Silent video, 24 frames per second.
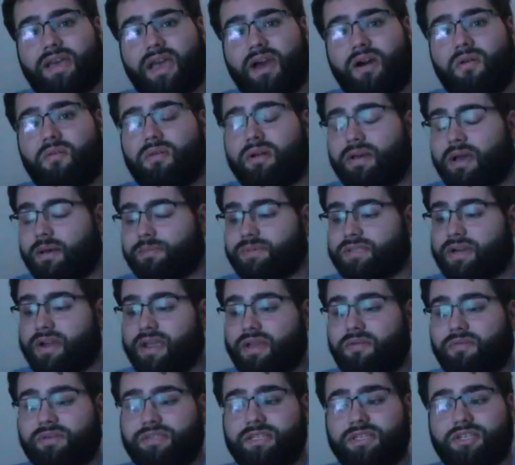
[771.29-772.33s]
Oh, I'm sorry,
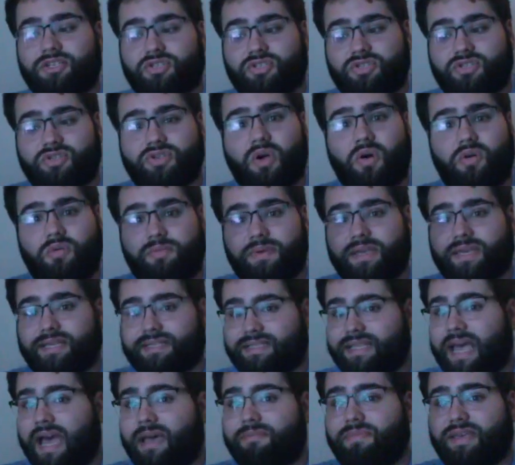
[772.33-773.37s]
it wasn't his soul
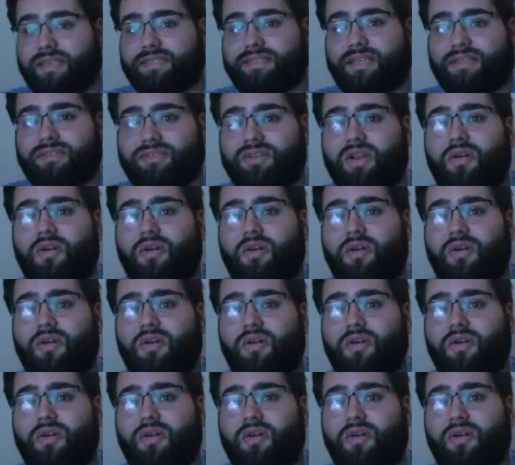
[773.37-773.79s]
because that makes sense.